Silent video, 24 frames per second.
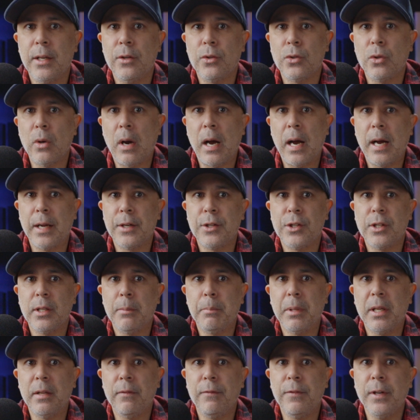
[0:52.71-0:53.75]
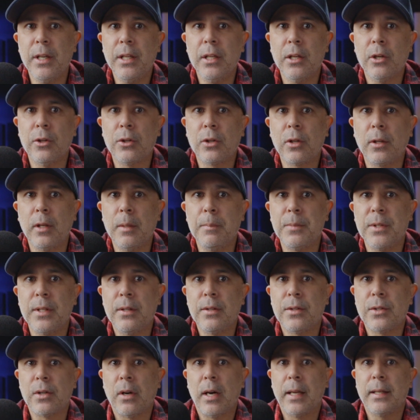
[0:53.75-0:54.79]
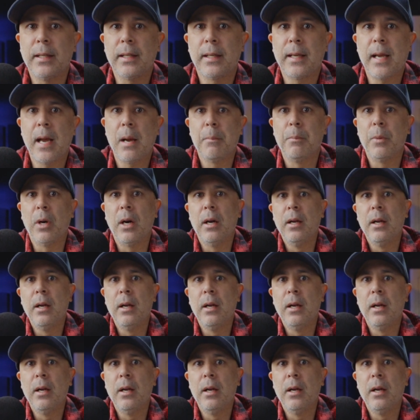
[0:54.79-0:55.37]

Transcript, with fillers: into RGB video clips inside the camera,